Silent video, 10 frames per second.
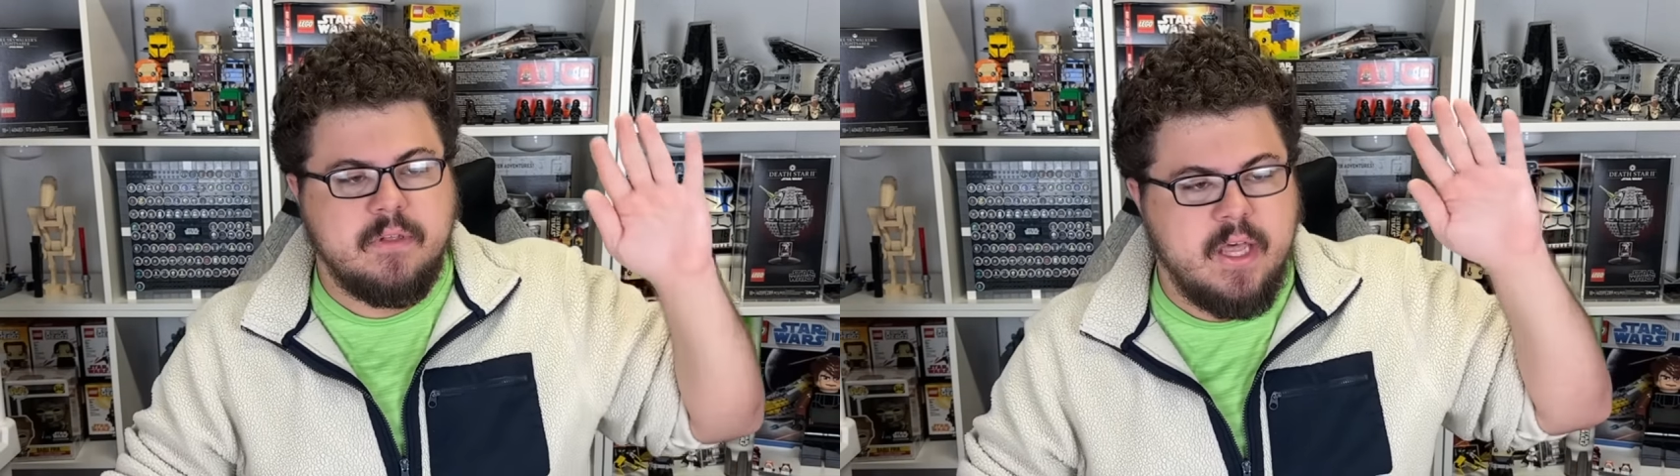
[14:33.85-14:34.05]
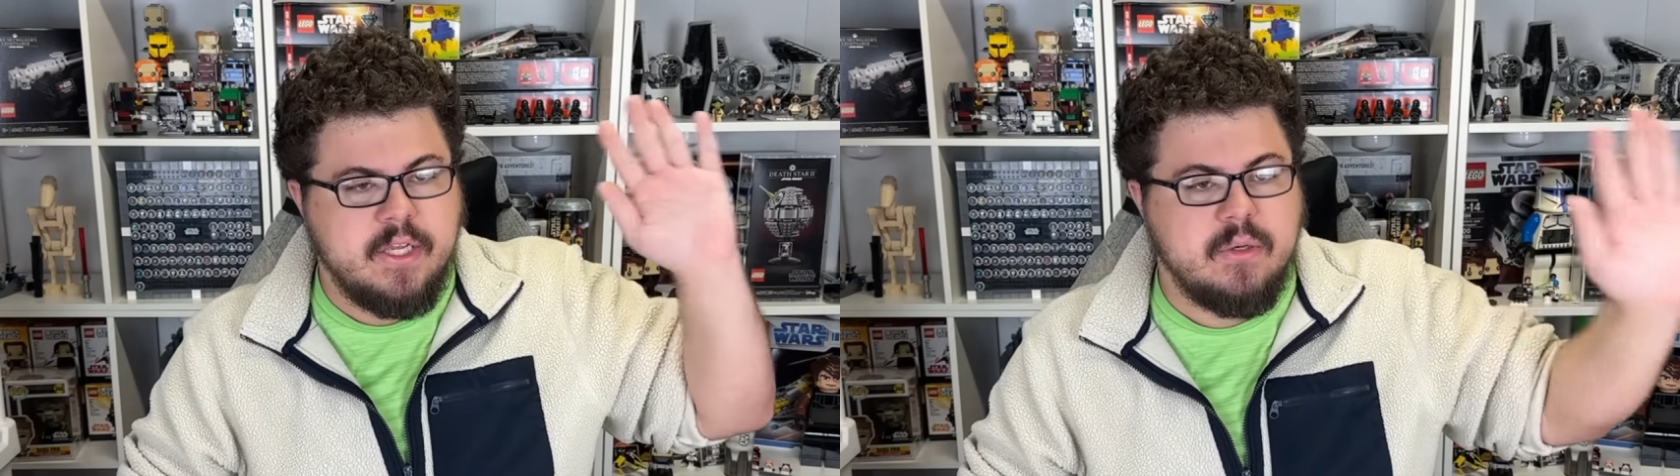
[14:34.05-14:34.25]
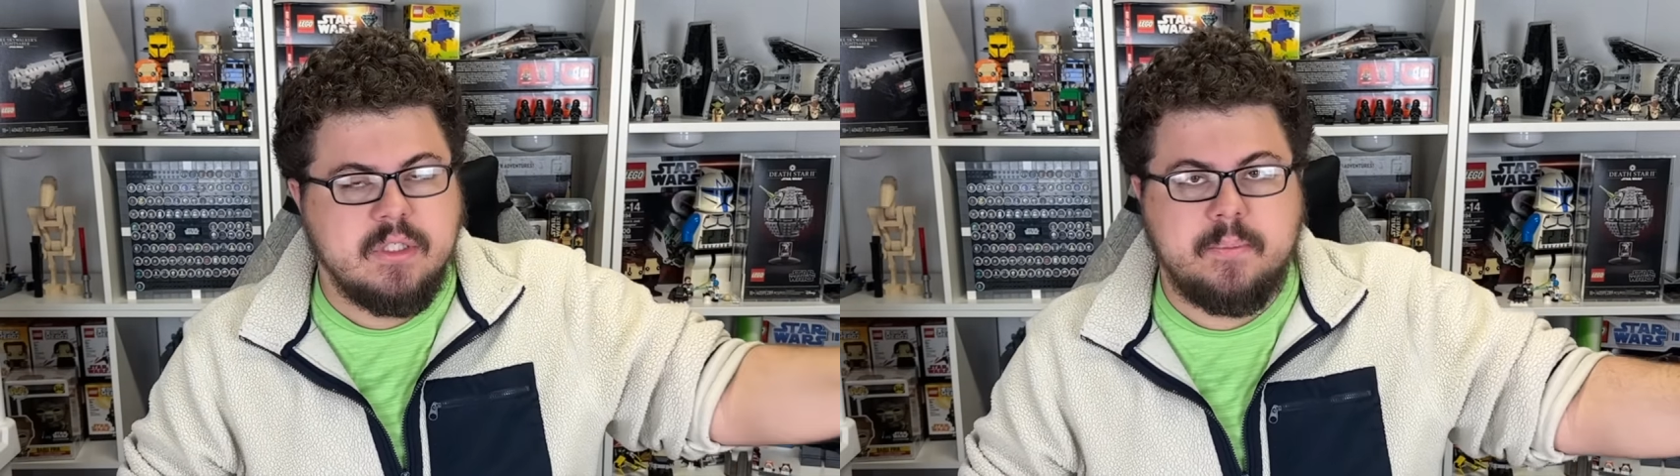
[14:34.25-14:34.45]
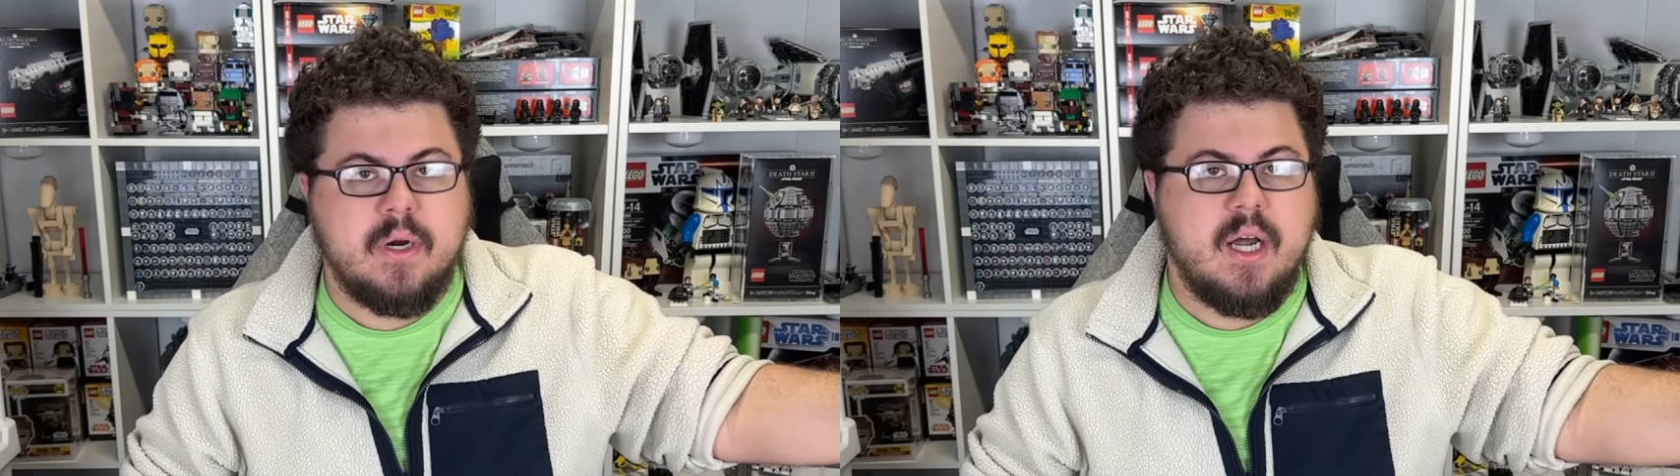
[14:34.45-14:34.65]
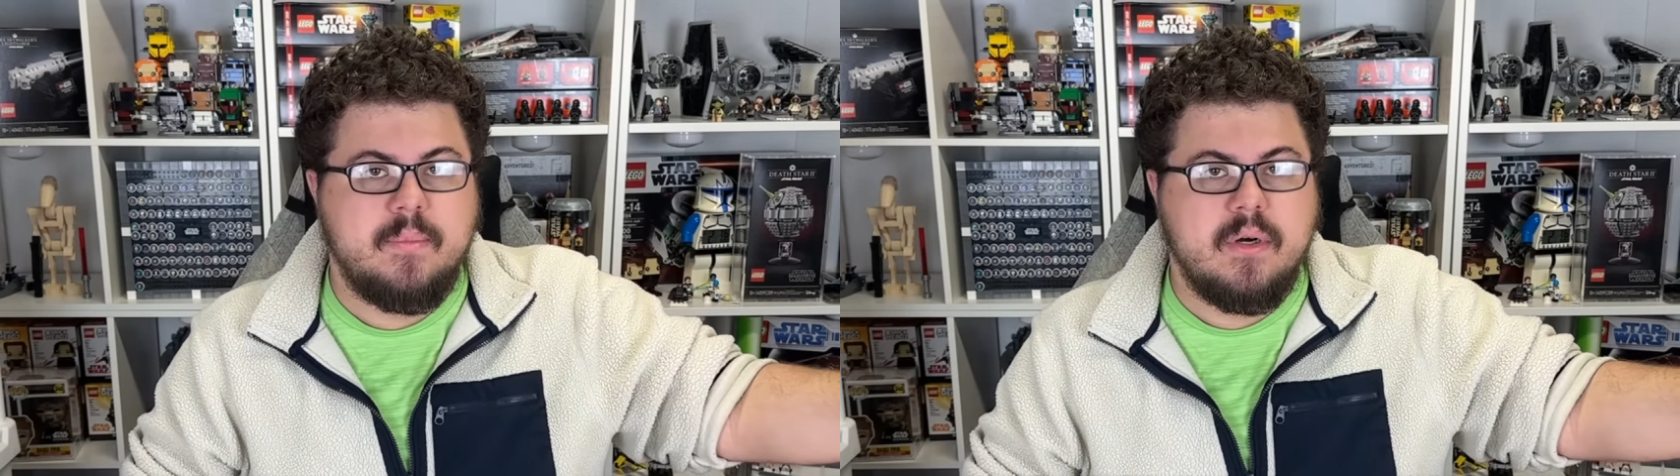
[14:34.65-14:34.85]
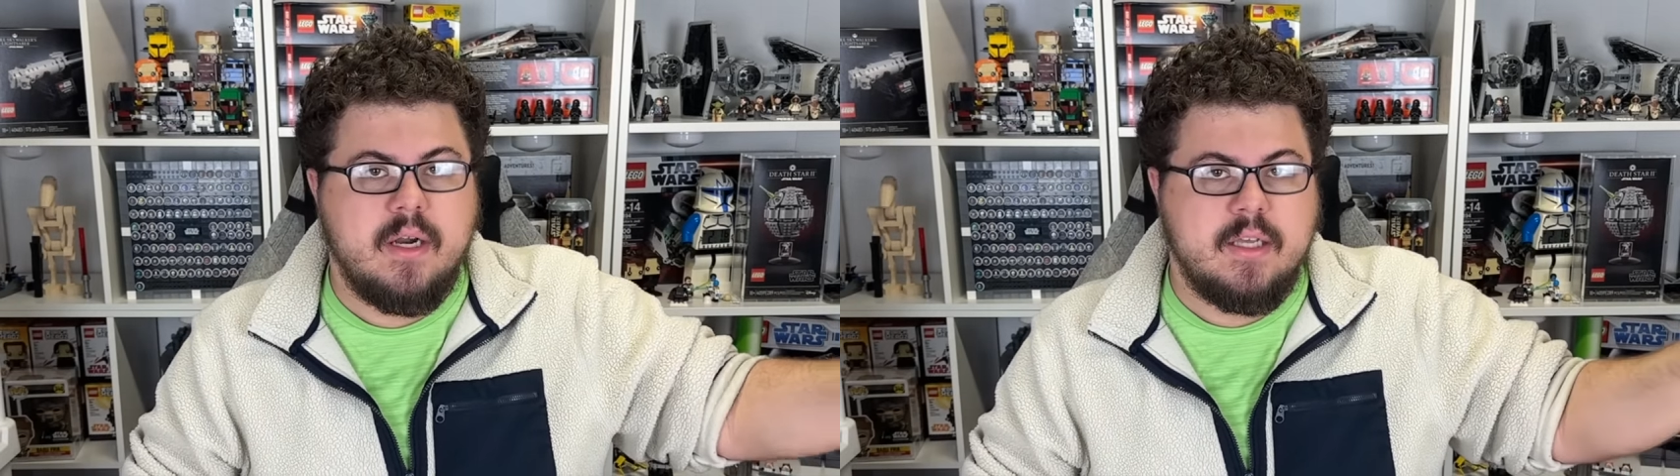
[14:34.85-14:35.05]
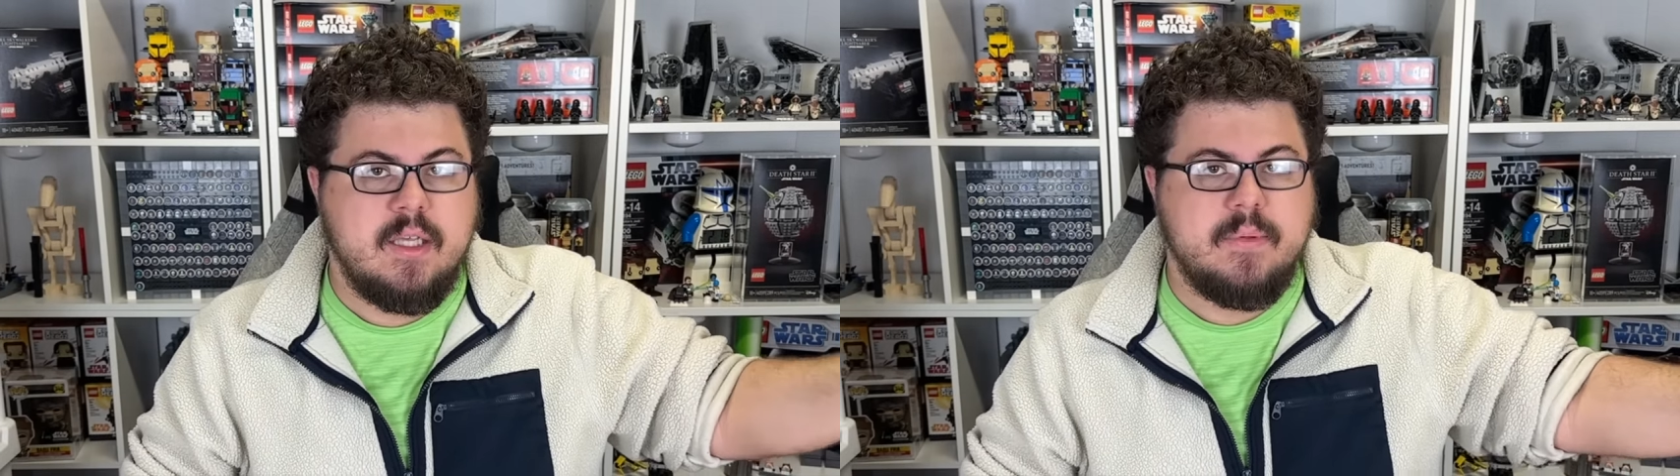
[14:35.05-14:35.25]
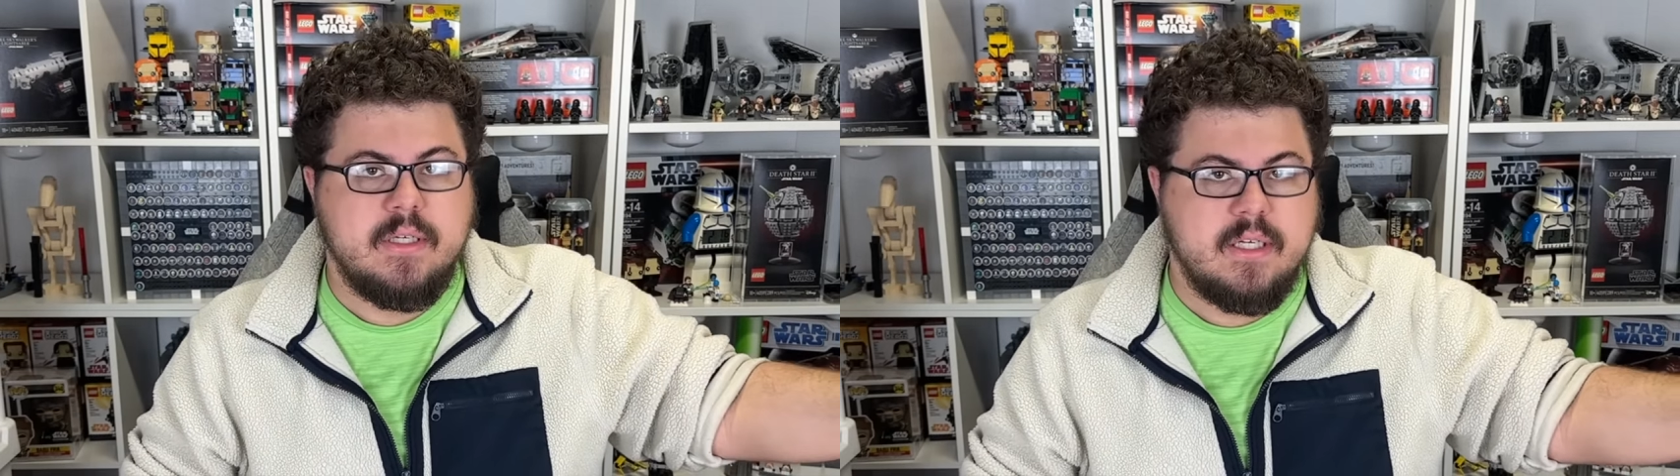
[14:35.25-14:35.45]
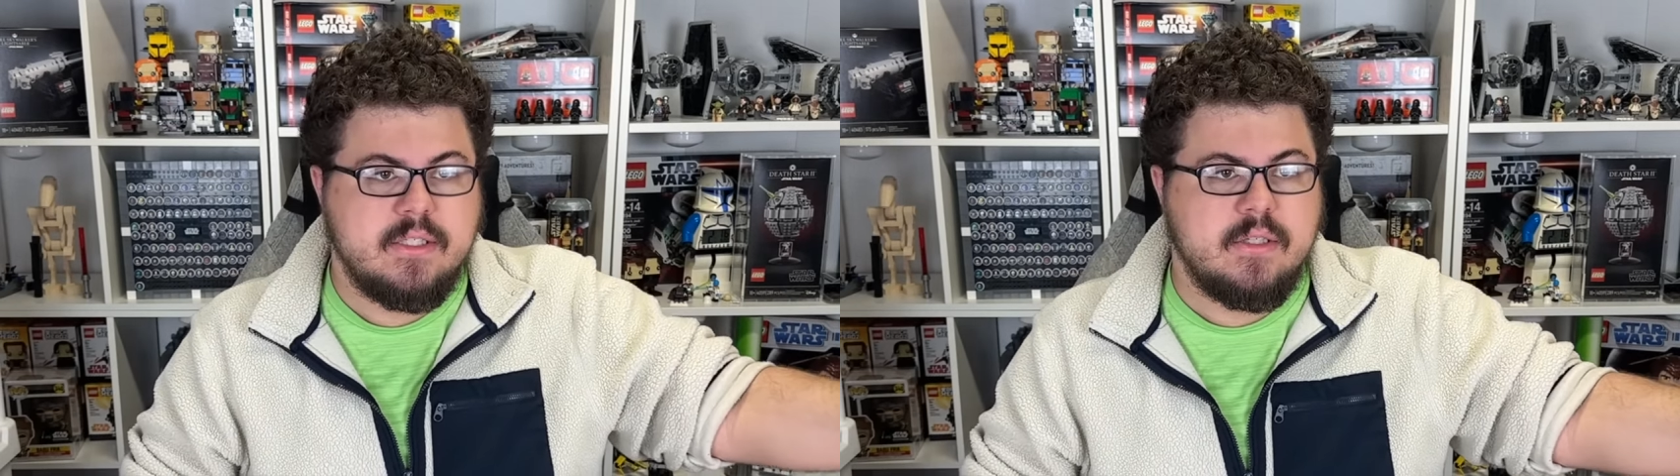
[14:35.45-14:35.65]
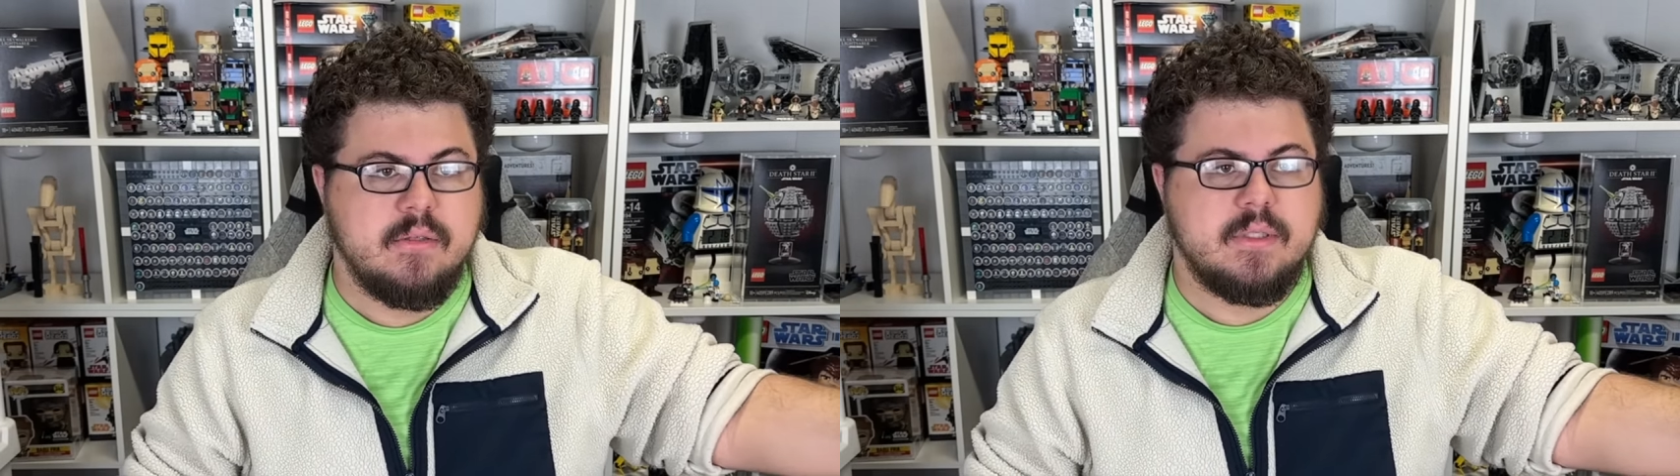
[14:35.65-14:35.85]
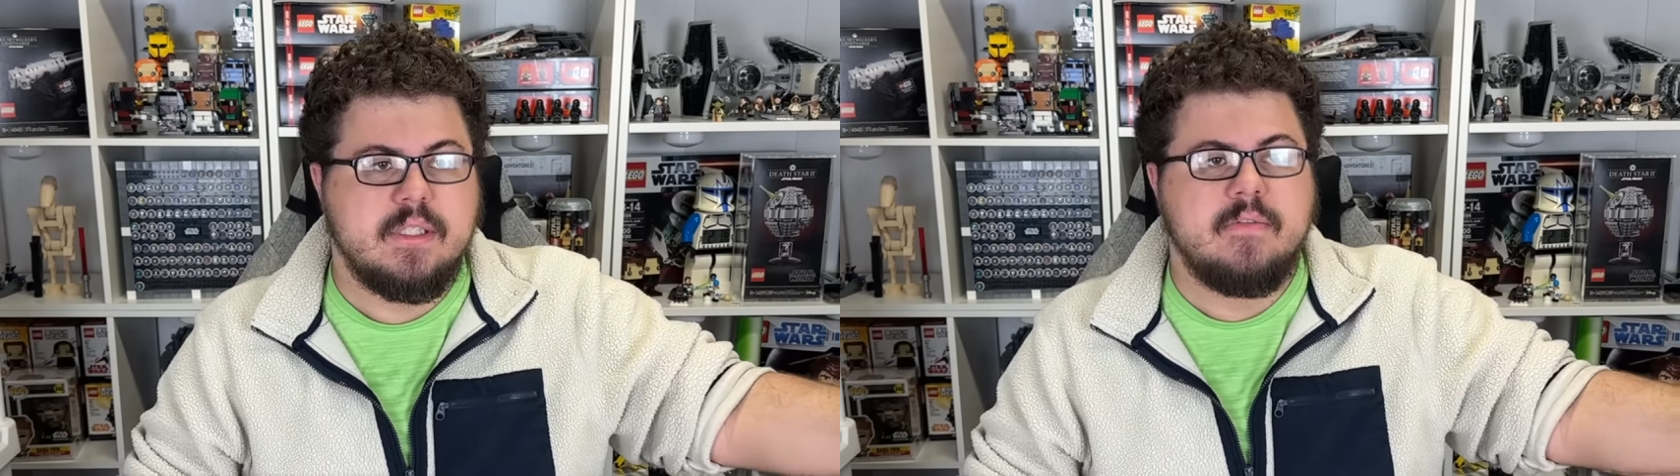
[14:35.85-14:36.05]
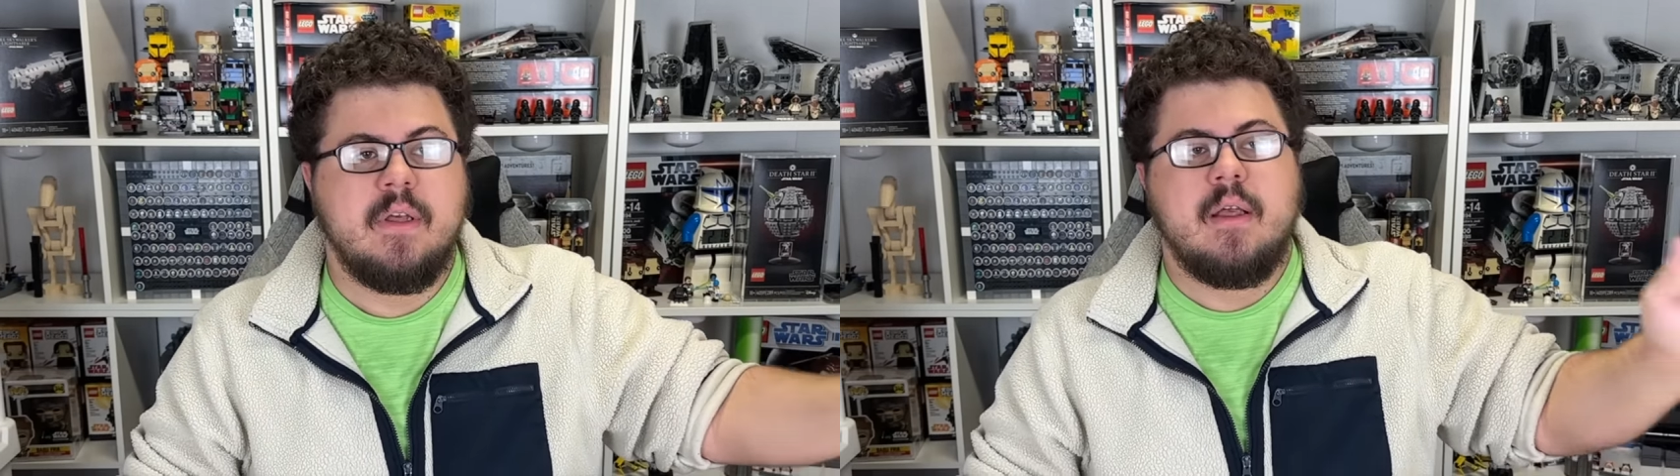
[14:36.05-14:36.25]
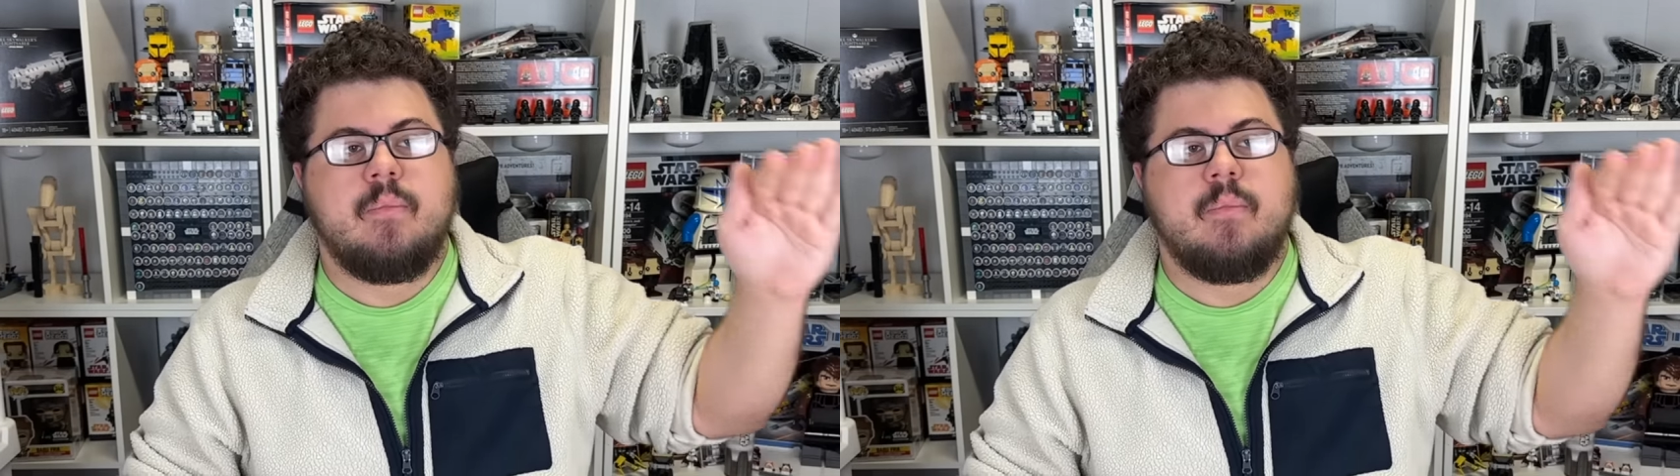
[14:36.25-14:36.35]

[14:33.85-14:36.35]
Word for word: LEGO was proper on keeping it exclusive.